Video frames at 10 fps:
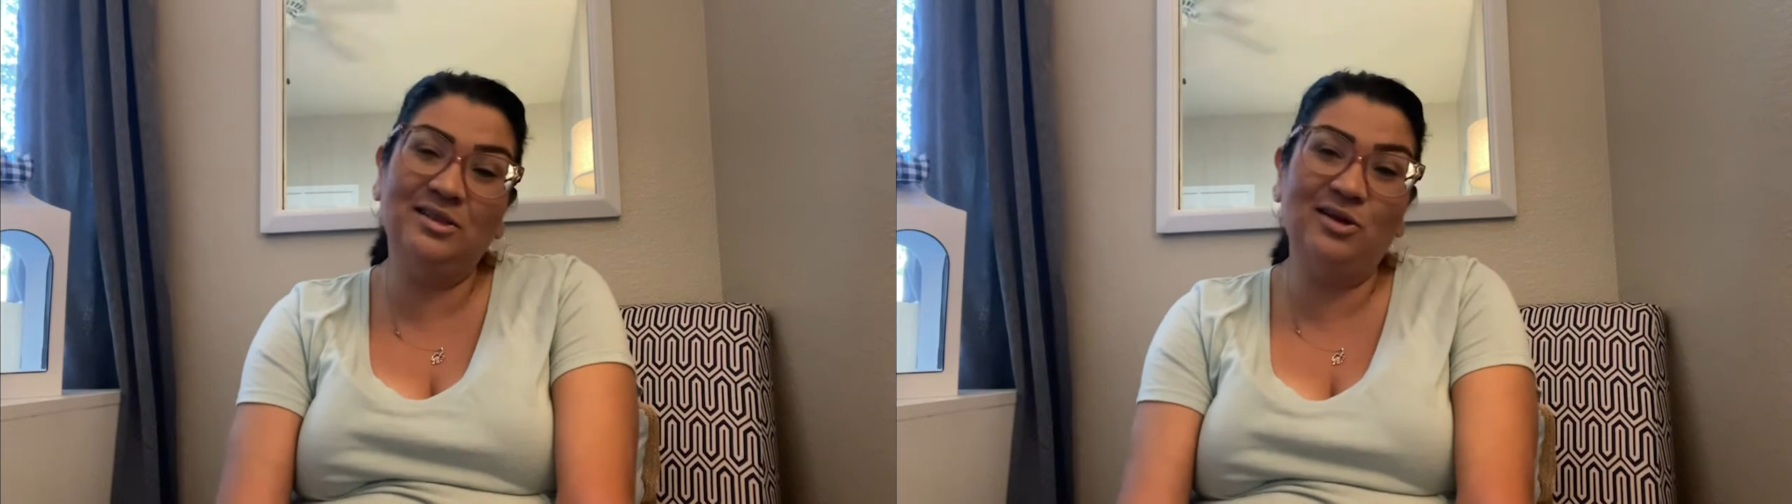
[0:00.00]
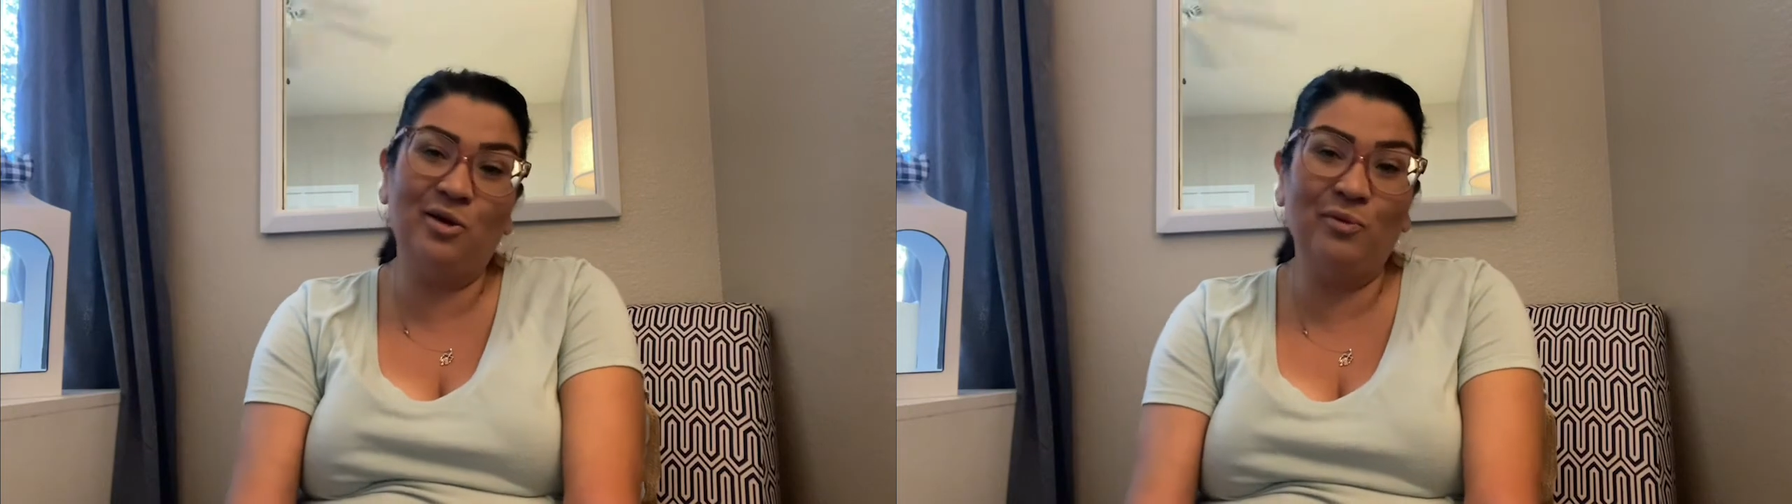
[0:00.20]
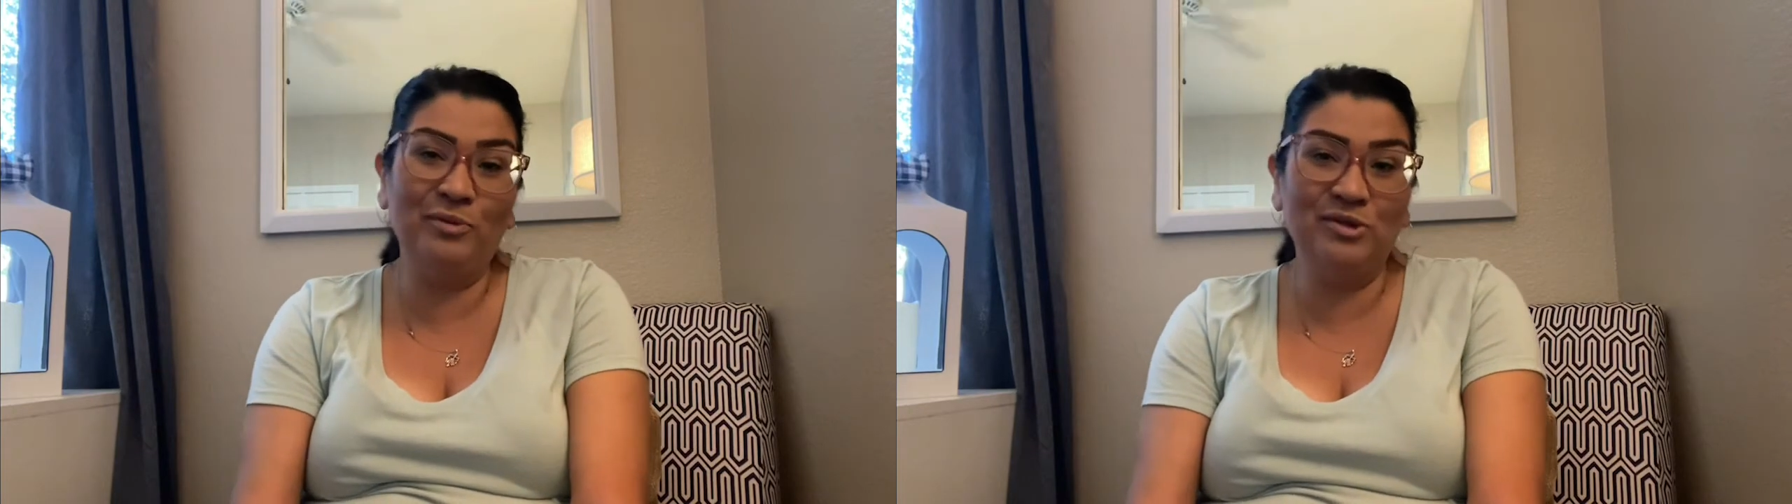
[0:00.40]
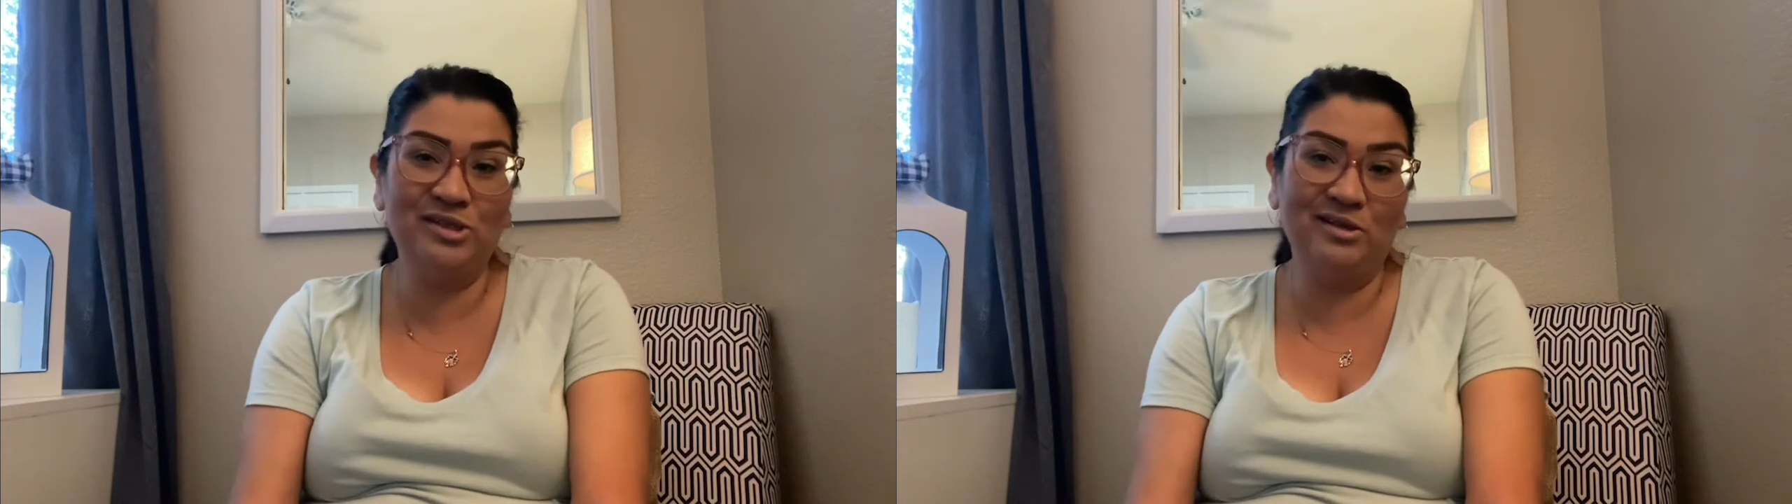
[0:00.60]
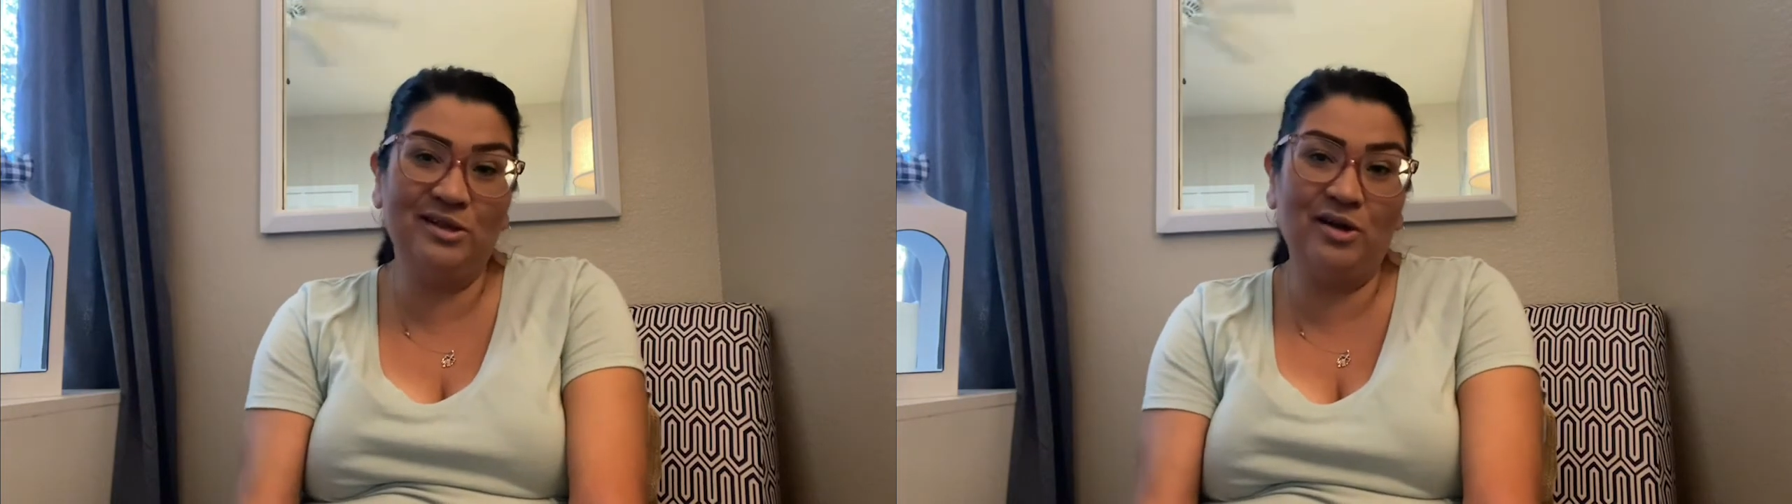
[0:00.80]
we were
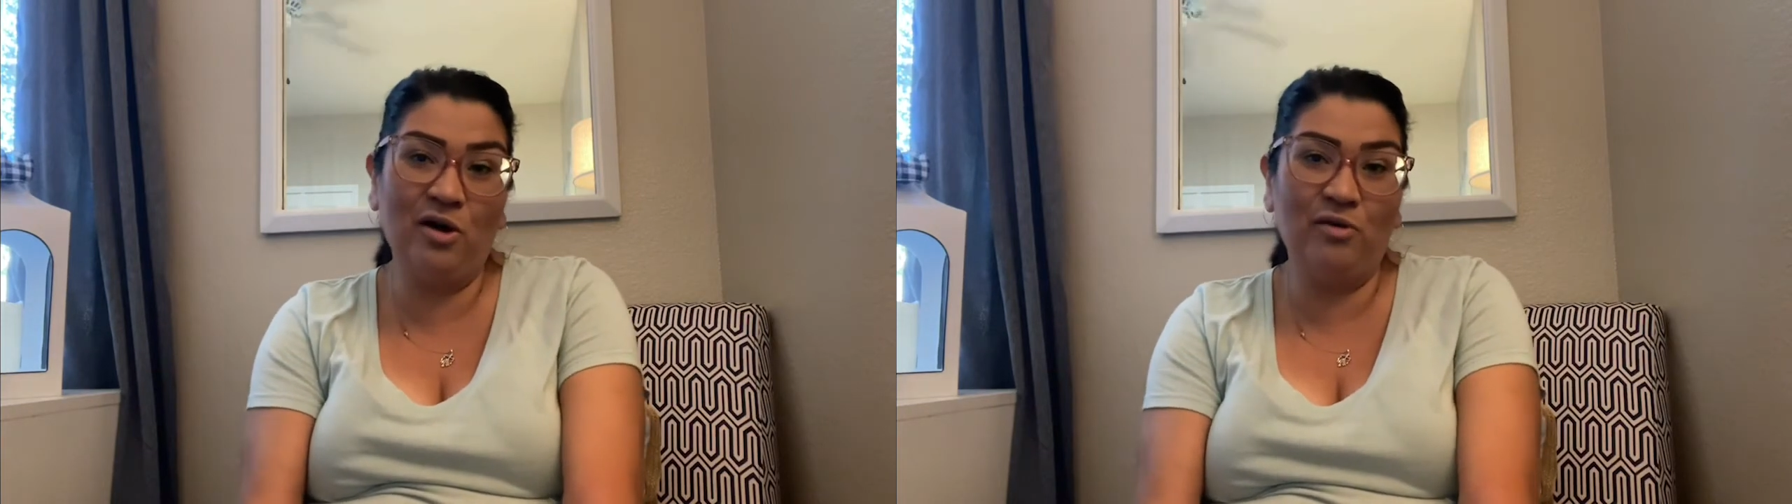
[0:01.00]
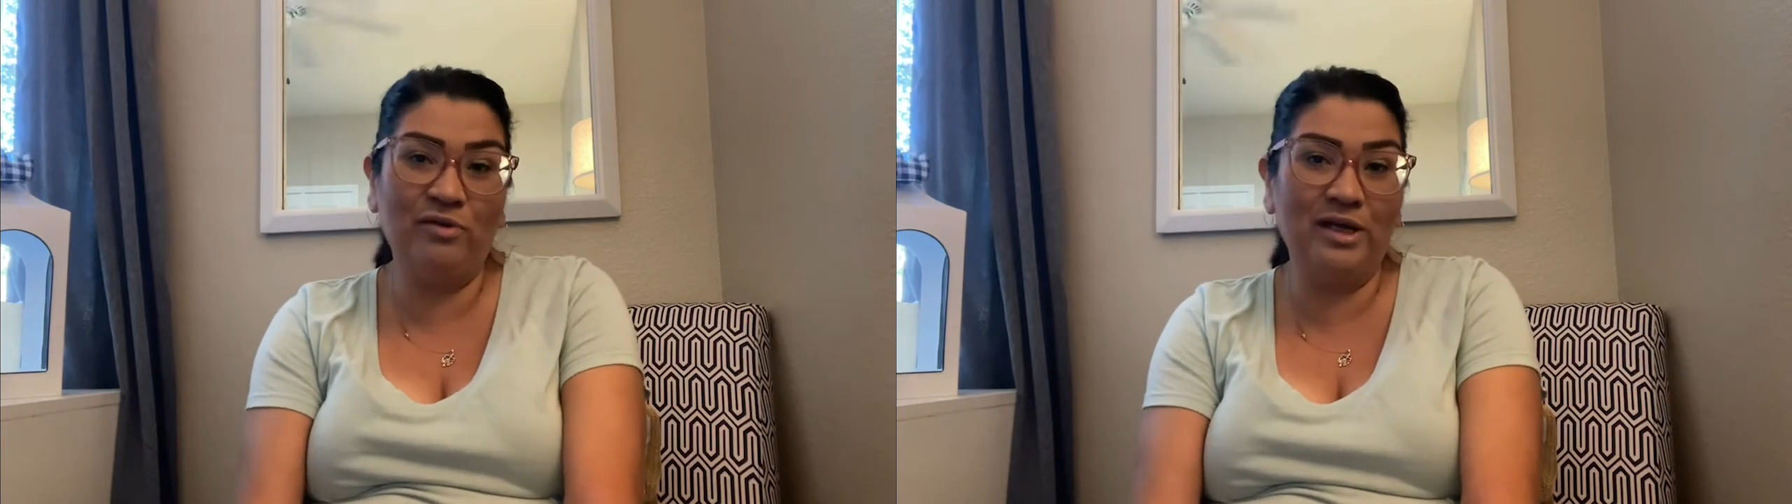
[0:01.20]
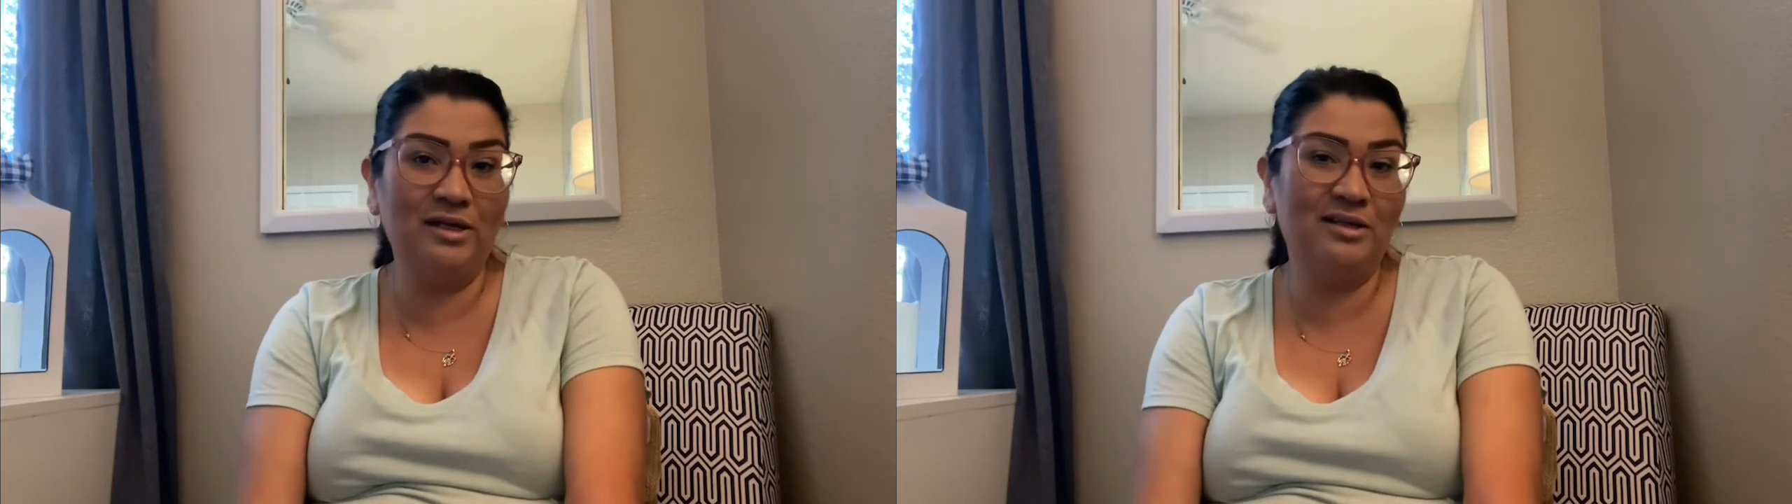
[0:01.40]
still in COVID